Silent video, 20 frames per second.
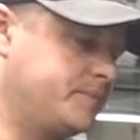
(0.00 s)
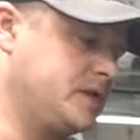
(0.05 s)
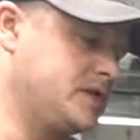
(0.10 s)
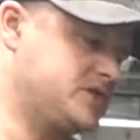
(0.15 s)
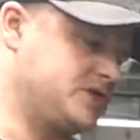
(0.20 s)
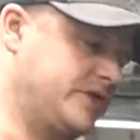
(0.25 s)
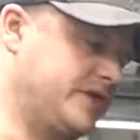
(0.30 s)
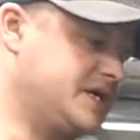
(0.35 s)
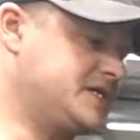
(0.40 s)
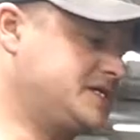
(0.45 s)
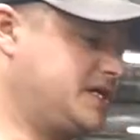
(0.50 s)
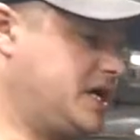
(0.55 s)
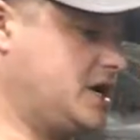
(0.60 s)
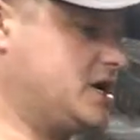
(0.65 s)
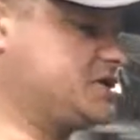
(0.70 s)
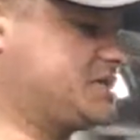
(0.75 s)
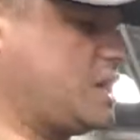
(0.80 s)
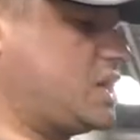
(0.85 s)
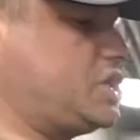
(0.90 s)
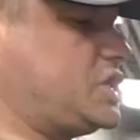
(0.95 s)
So this here
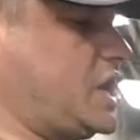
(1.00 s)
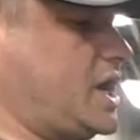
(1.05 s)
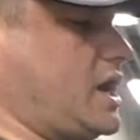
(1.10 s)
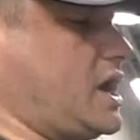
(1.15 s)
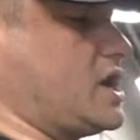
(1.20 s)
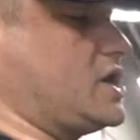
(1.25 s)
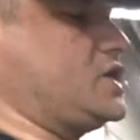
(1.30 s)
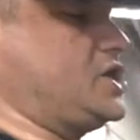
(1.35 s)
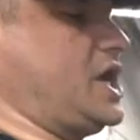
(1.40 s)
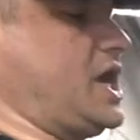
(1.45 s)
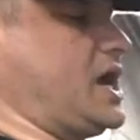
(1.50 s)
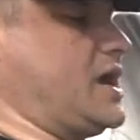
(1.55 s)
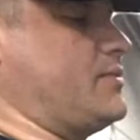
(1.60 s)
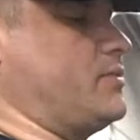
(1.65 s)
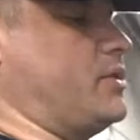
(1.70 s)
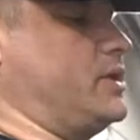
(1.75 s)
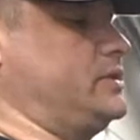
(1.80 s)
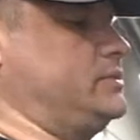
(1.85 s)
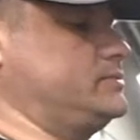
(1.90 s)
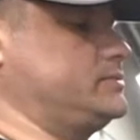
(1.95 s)
is our
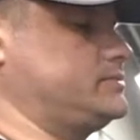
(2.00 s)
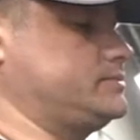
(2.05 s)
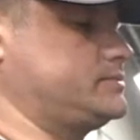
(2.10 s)
GM one.